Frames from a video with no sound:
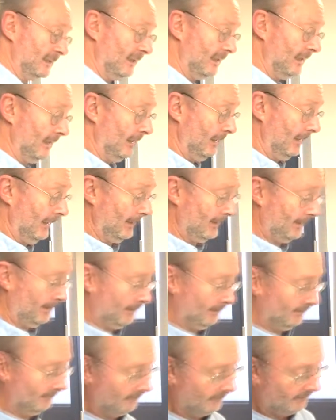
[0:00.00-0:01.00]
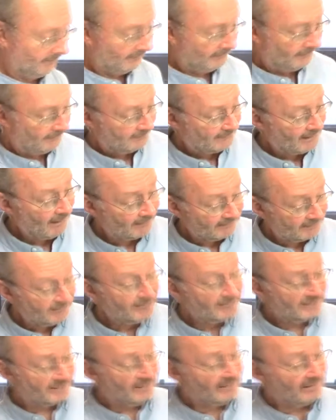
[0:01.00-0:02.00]
to the earth. Now, can
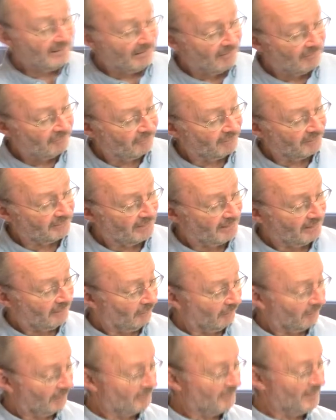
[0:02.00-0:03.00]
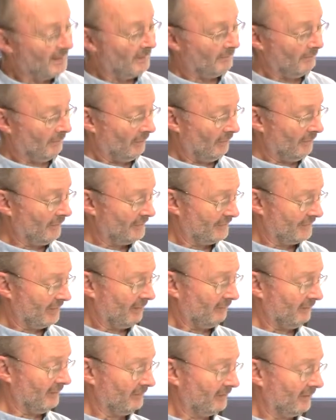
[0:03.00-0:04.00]
you see now I've flooded it all a bit more?
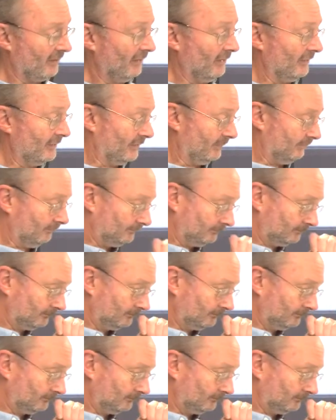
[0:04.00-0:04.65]
So we've got